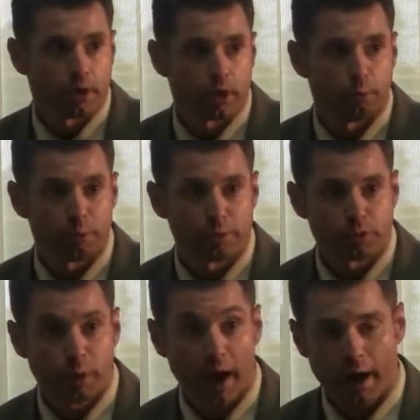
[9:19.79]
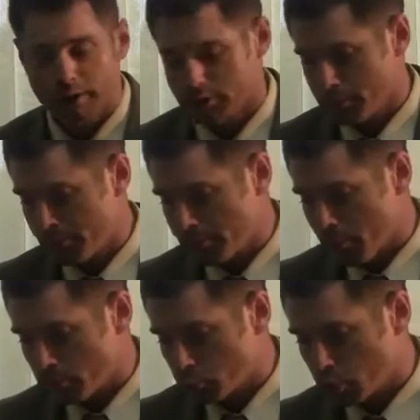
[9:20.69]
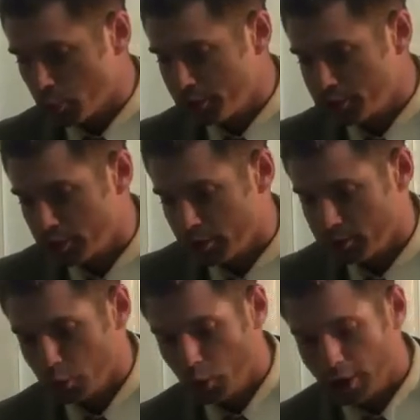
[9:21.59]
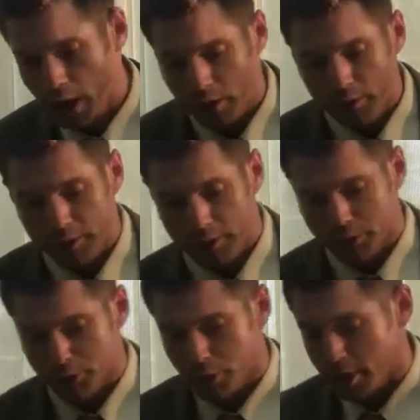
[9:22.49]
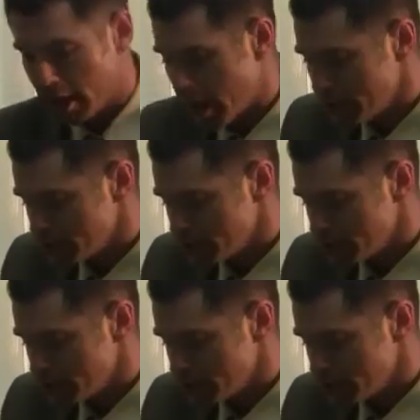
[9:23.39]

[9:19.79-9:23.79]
amendments passed, were we to work hard on this issue? I